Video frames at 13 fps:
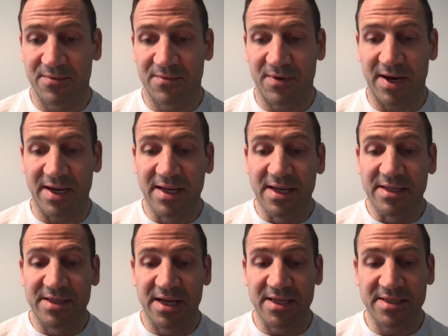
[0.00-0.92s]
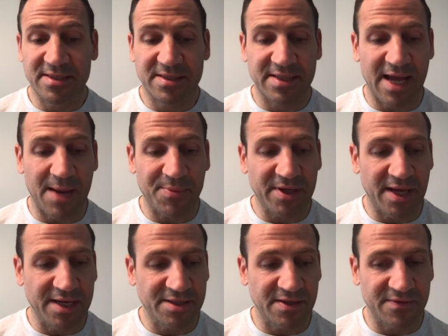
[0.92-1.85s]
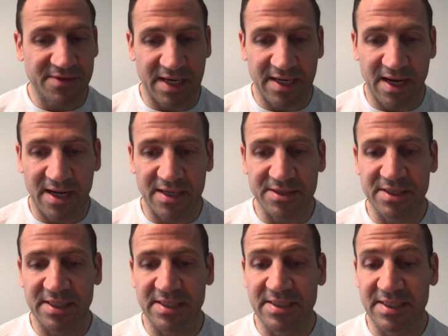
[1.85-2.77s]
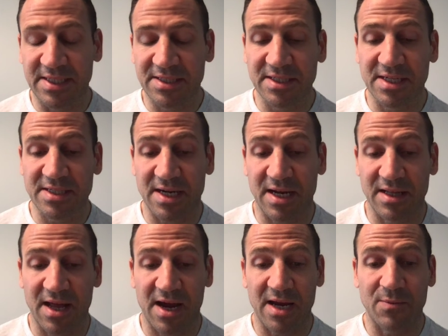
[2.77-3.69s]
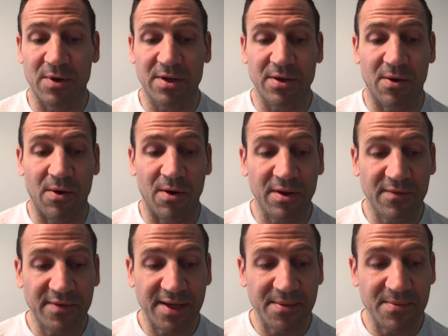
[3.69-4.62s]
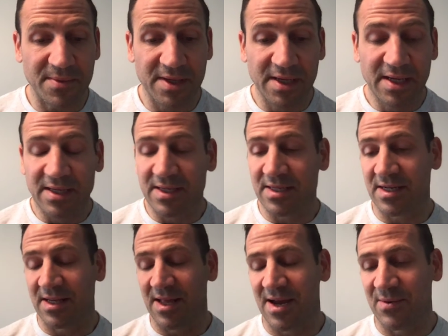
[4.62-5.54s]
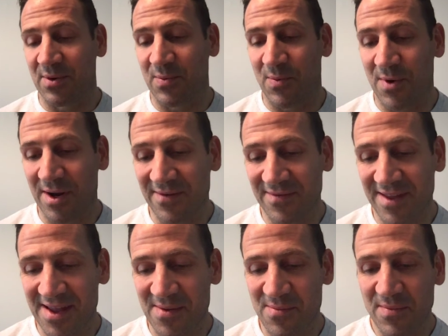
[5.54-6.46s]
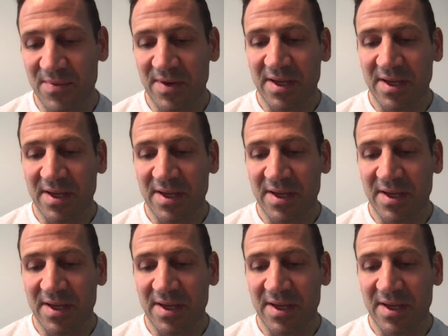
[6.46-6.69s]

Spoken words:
Right? Does the application of psychology in teaching, does it align with all of them? Does it align with one of them?